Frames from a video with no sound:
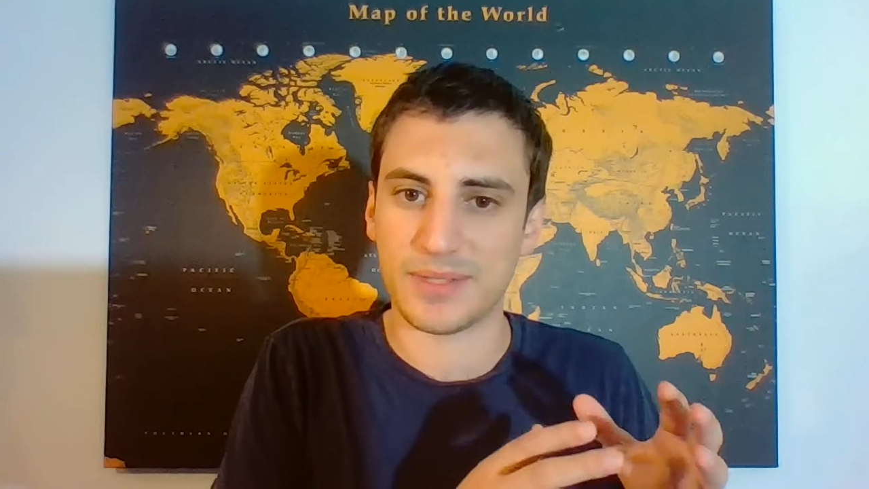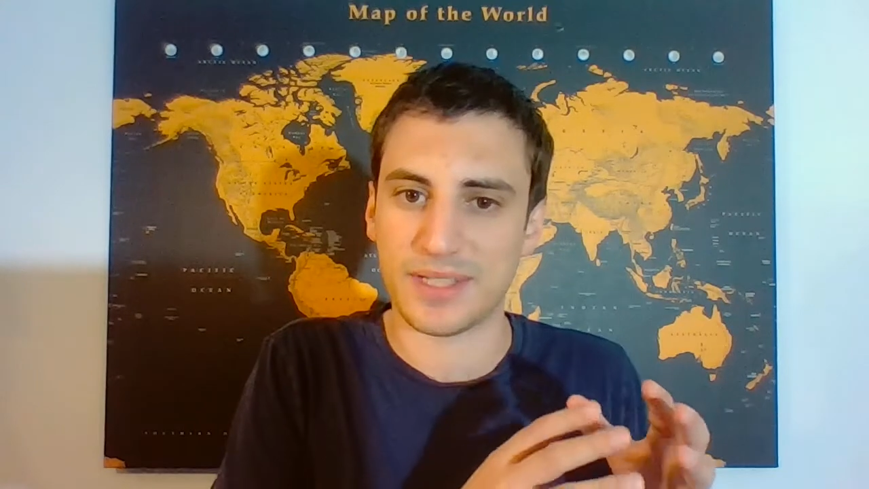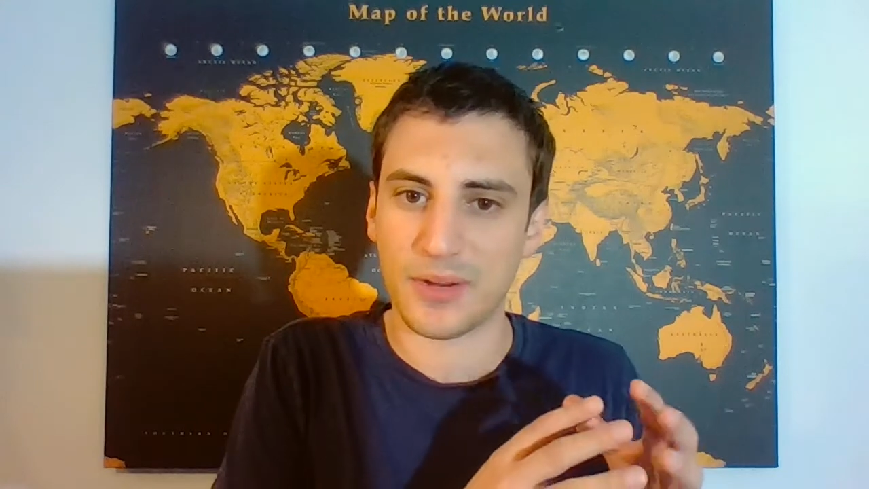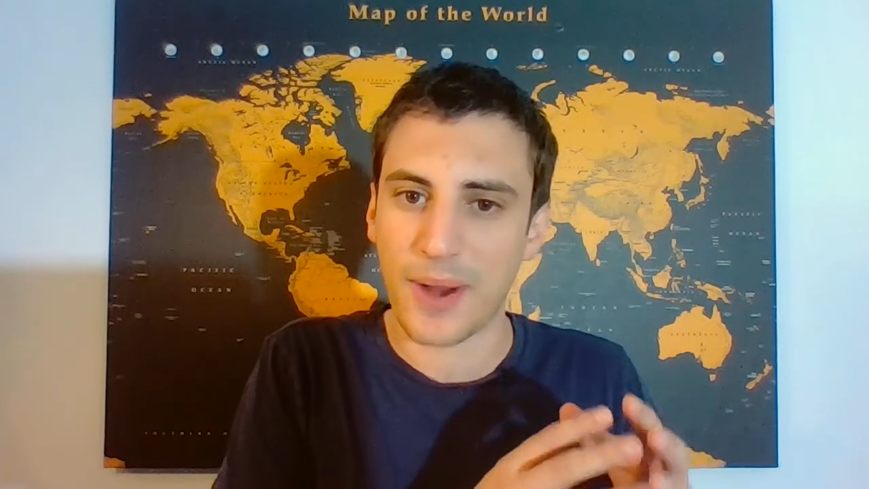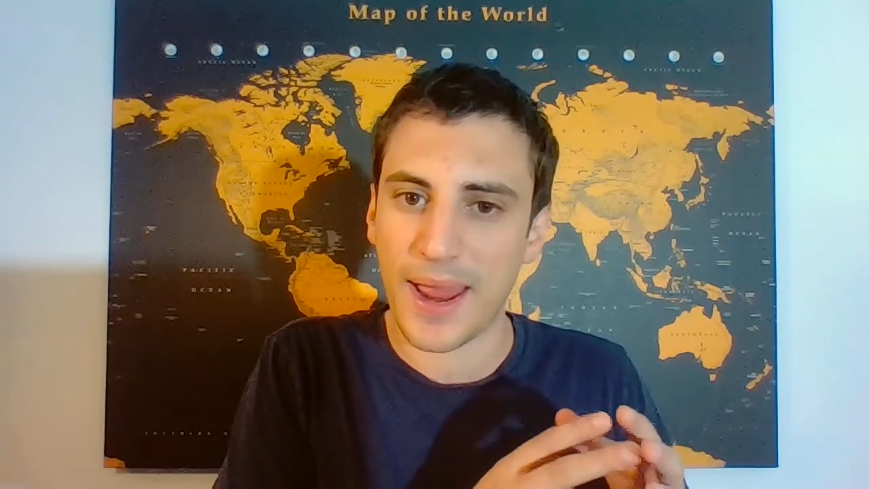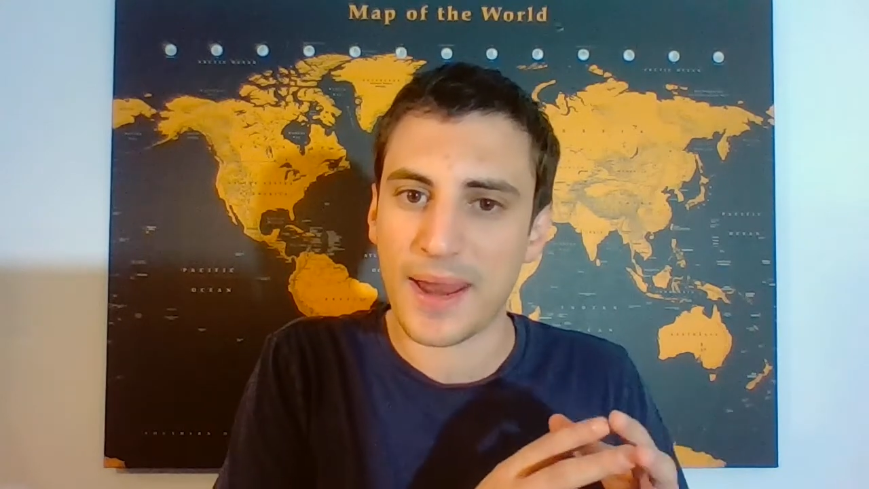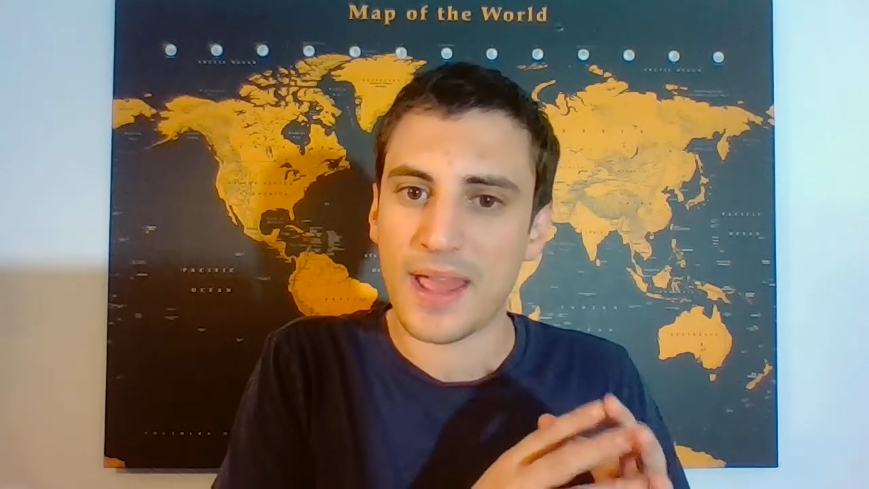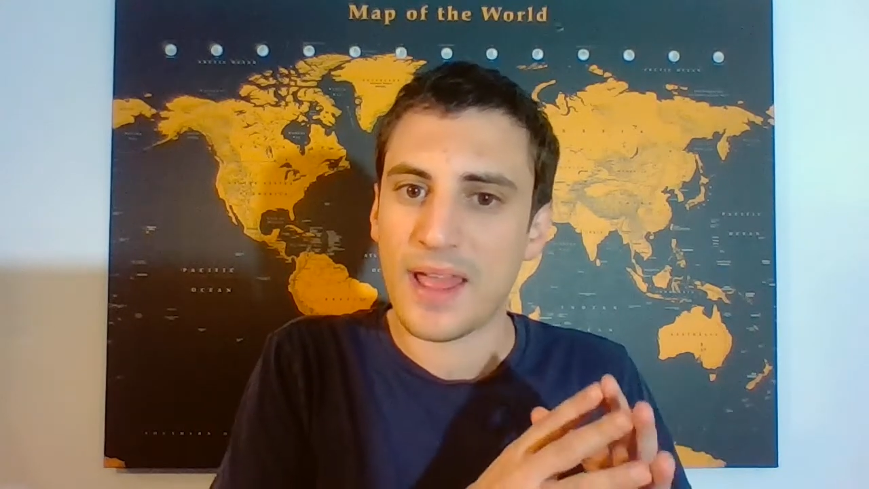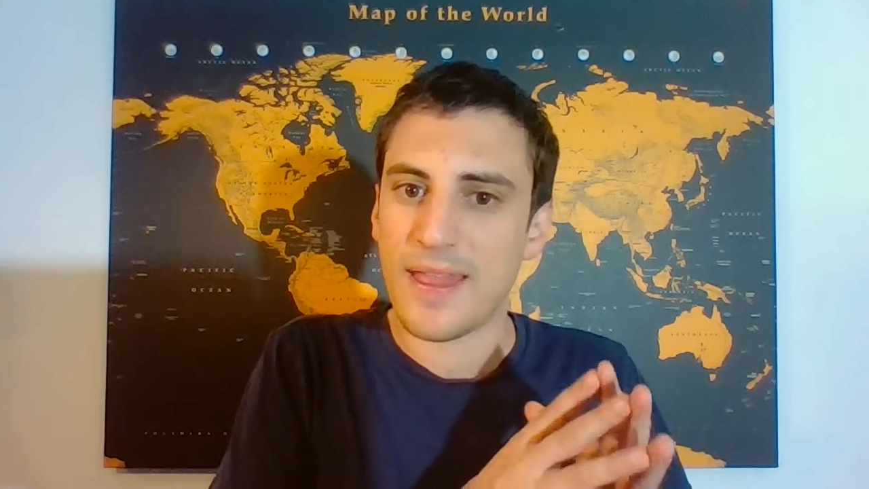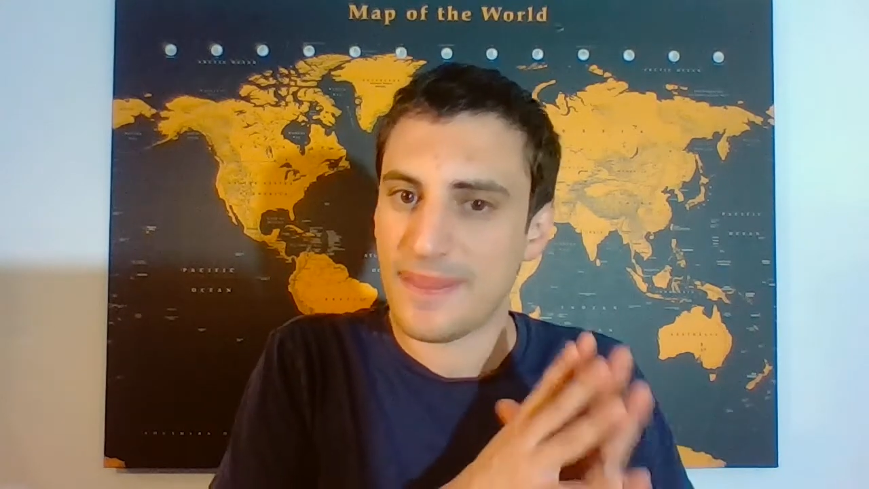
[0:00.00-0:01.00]
into Iran,
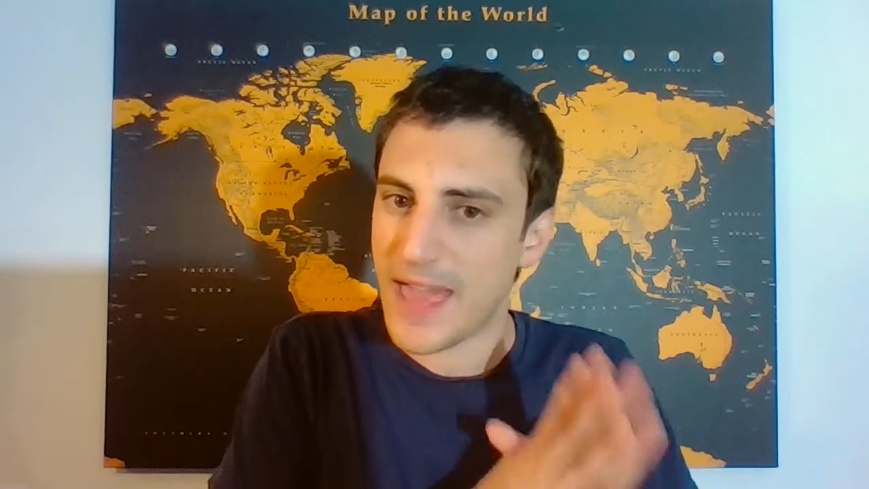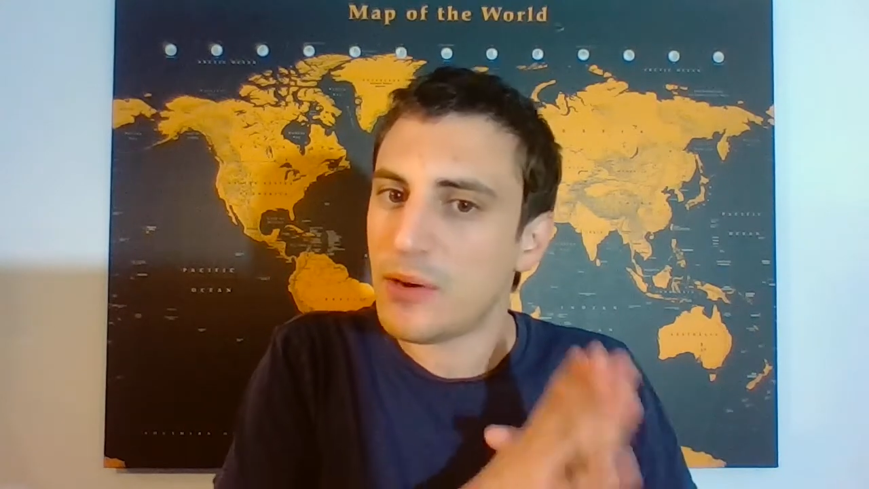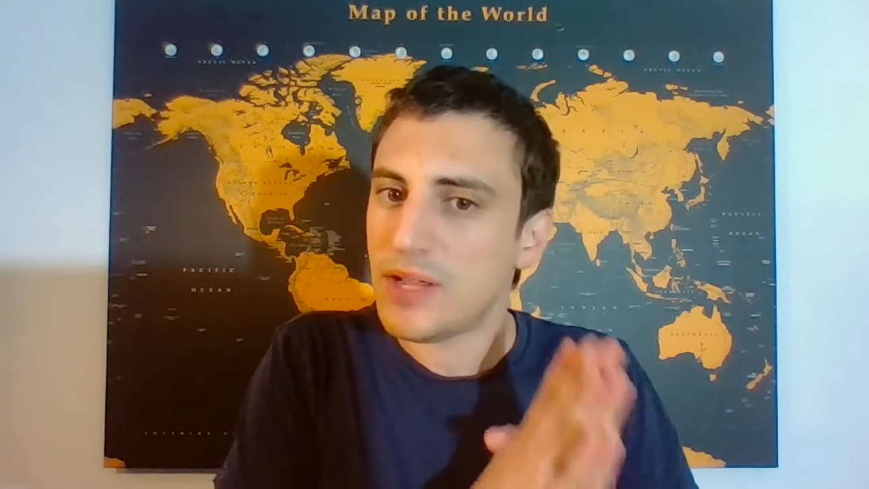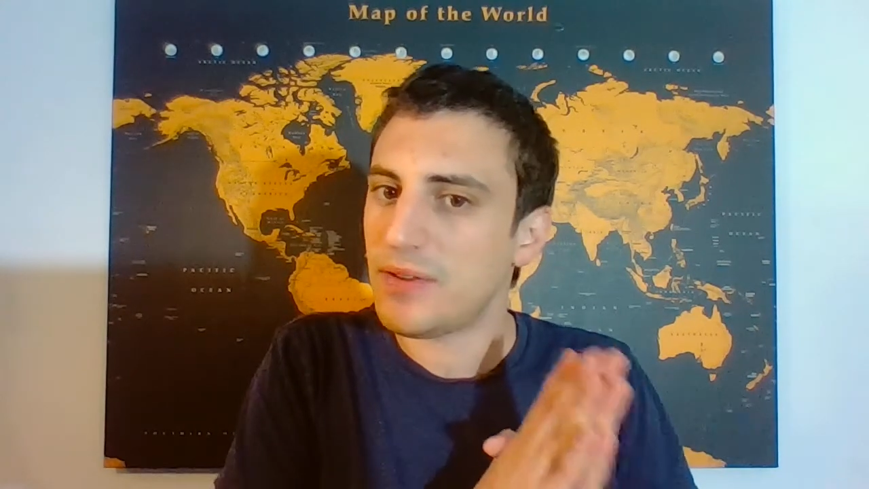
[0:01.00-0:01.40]
they don't